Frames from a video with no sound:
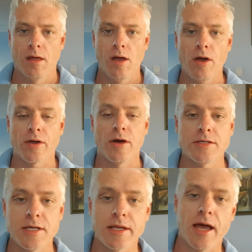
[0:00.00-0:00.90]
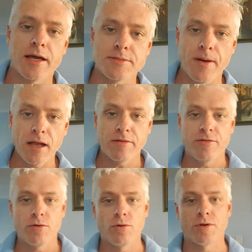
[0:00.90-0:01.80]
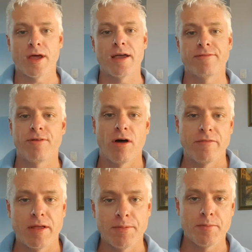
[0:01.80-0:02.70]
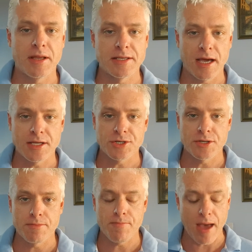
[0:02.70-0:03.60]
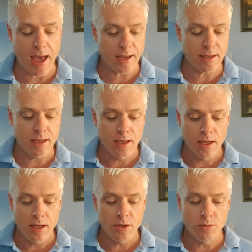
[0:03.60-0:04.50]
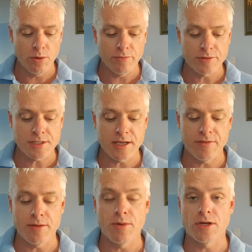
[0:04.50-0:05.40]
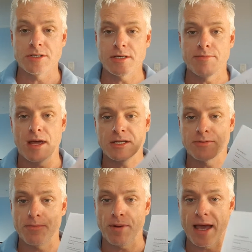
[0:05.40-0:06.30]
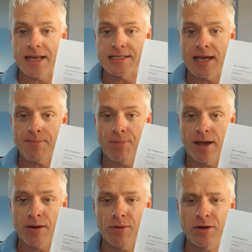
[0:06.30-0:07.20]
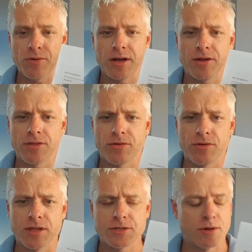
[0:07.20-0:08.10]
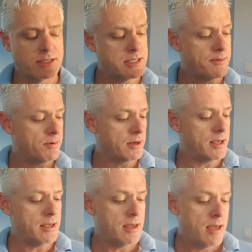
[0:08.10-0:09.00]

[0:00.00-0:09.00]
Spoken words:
Hi guys, okay, as part of your Day 5 implementation pack, you will have received the Emergency Management Plan template. I wanted to run you through this one separately.